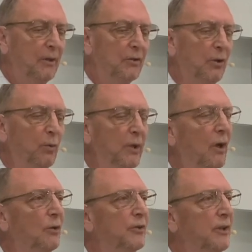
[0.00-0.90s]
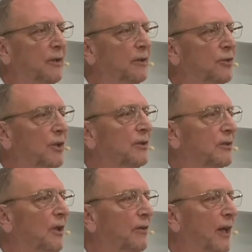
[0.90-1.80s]
So we all see
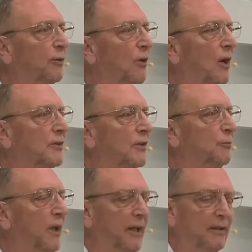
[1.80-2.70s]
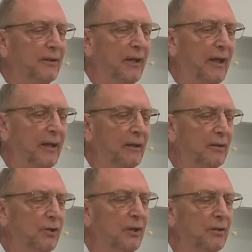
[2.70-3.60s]
Jesus on that cross as plain as day.
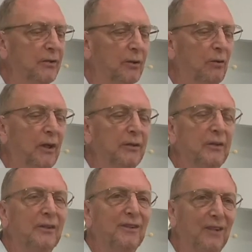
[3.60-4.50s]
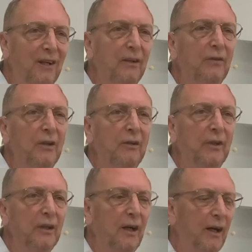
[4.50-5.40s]
Jesus the Christ, the Son of the
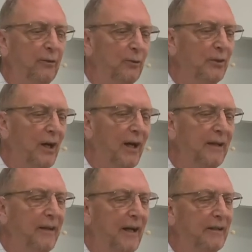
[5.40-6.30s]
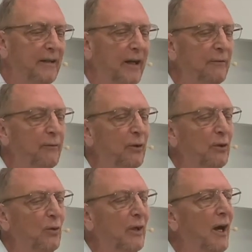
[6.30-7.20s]
living God, who died that day for
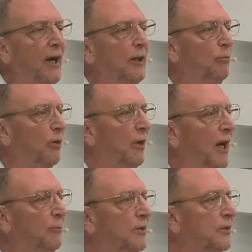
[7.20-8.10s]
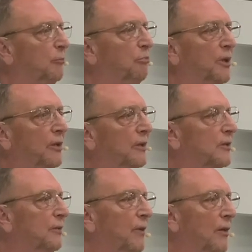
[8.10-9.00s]
you and I and Barabbas and
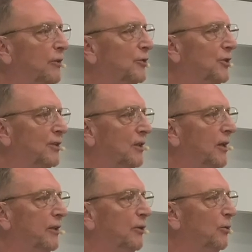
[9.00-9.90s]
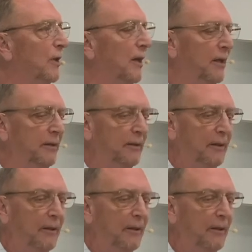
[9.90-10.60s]
billions of others just like you and I.